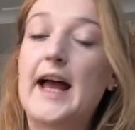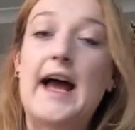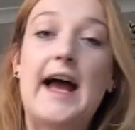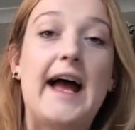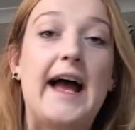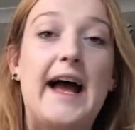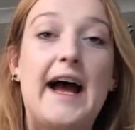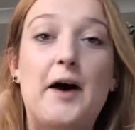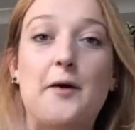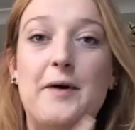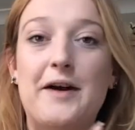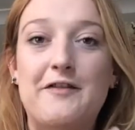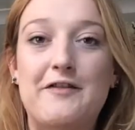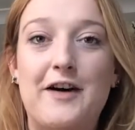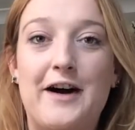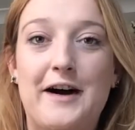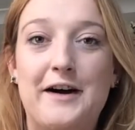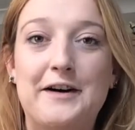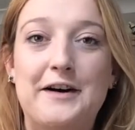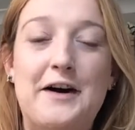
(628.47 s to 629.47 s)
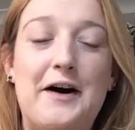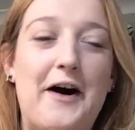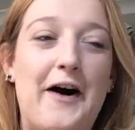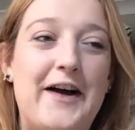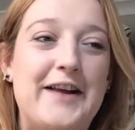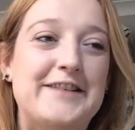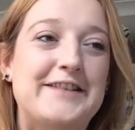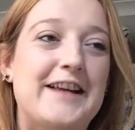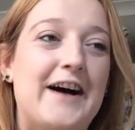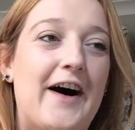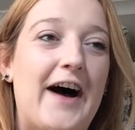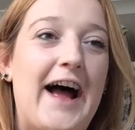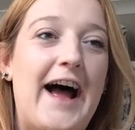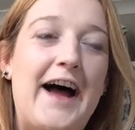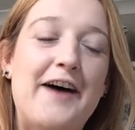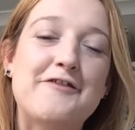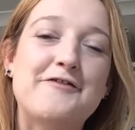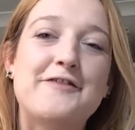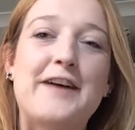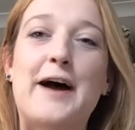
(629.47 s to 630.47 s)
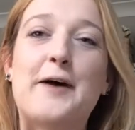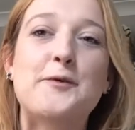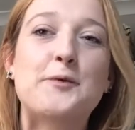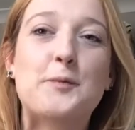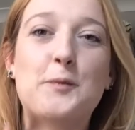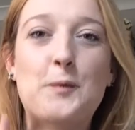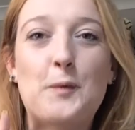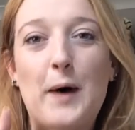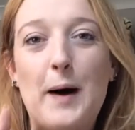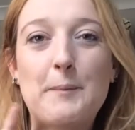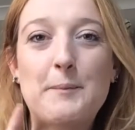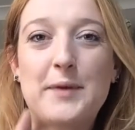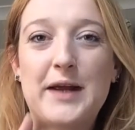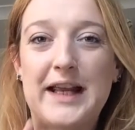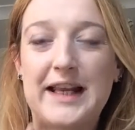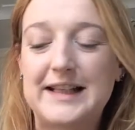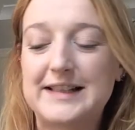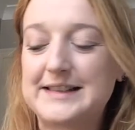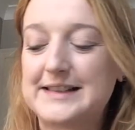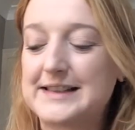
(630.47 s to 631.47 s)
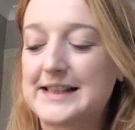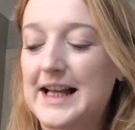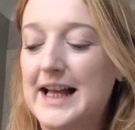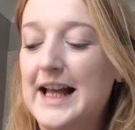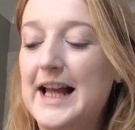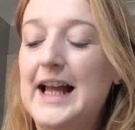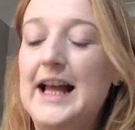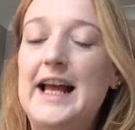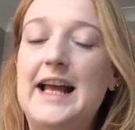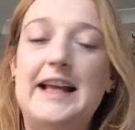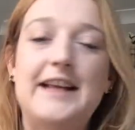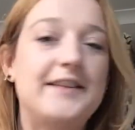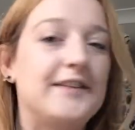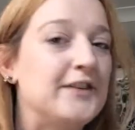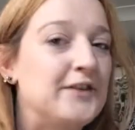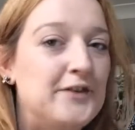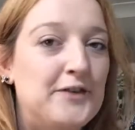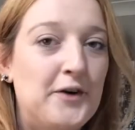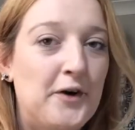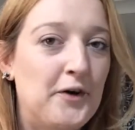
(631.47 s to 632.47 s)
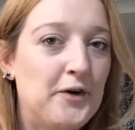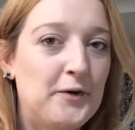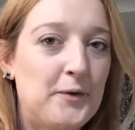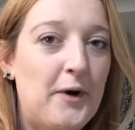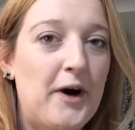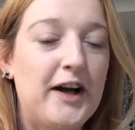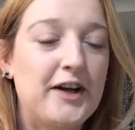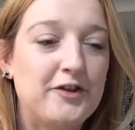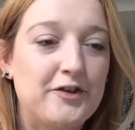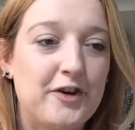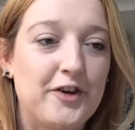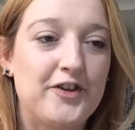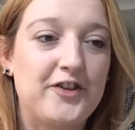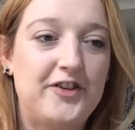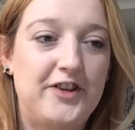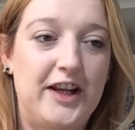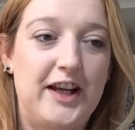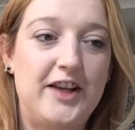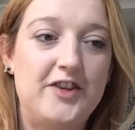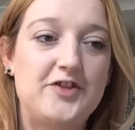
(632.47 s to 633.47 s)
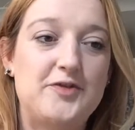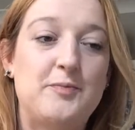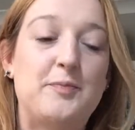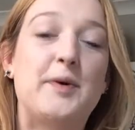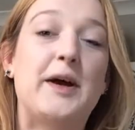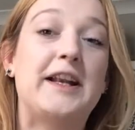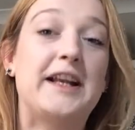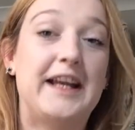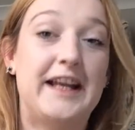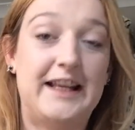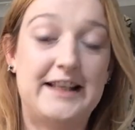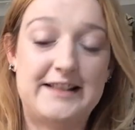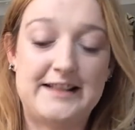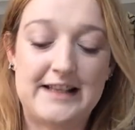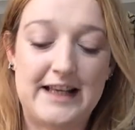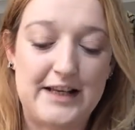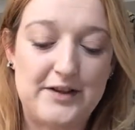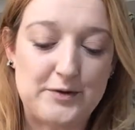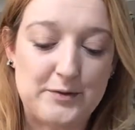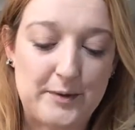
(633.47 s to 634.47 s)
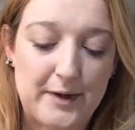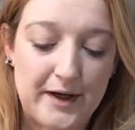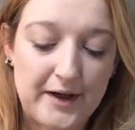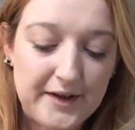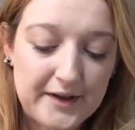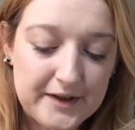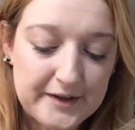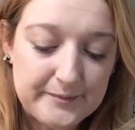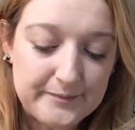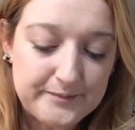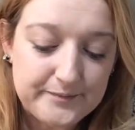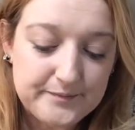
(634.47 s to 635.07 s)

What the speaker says: However, I have found one piece. It's not quite cross stitch, but it is needlework.